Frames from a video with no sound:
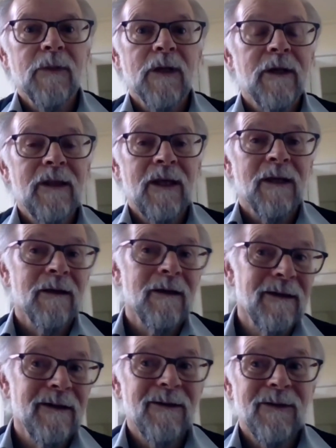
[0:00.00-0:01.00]
But I think
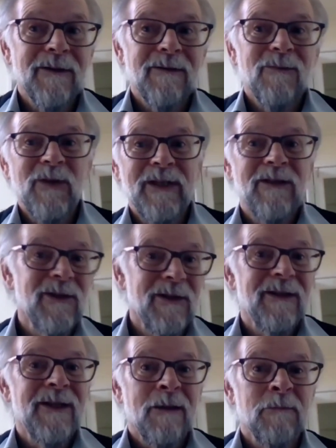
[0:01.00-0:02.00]
when you
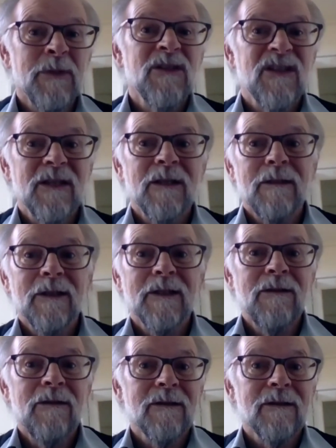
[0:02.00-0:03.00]
do the numbers still,
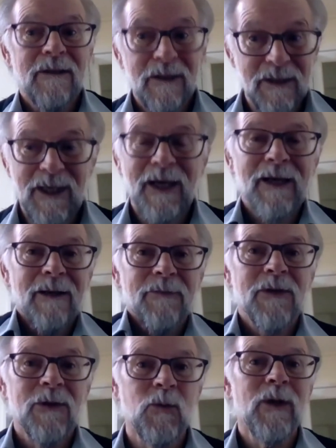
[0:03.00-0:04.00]
it's not going to stack
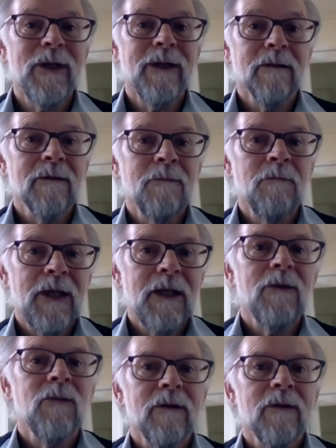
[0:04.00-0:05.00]
up too well
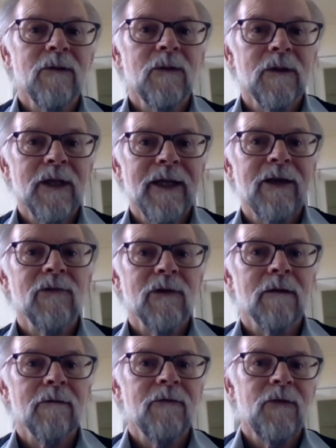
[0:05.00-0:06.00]
compared with all
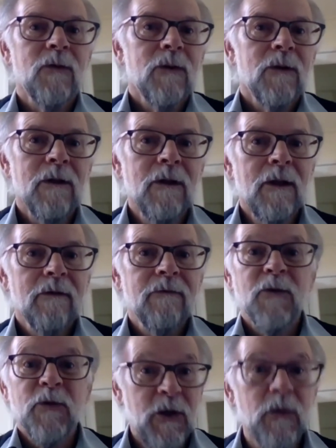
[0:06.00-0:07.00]
electric for,
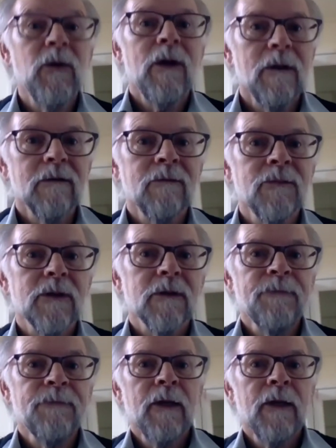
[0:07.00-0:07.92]
for new homes.